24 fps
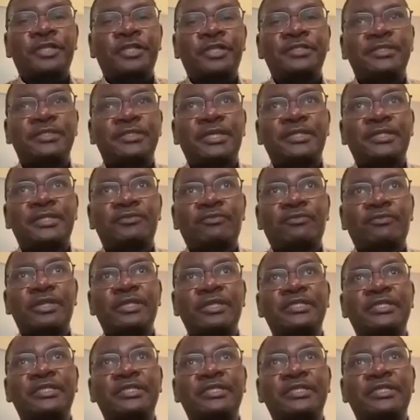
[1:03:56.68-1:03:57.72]
instance, when
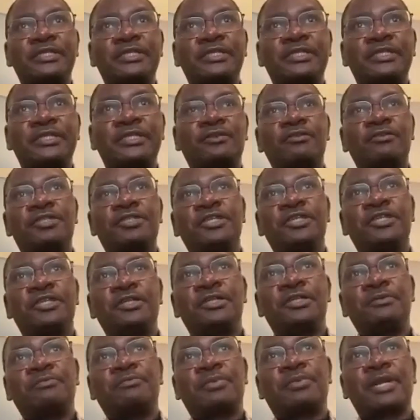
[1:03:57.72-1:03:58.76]
the
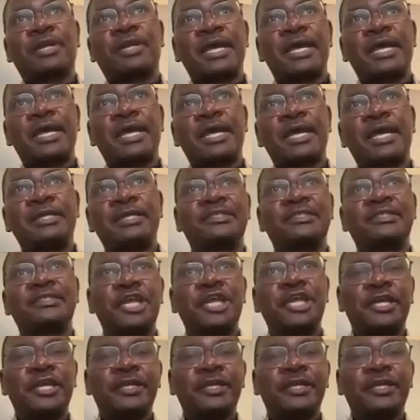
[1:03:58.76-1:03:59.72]
technology prices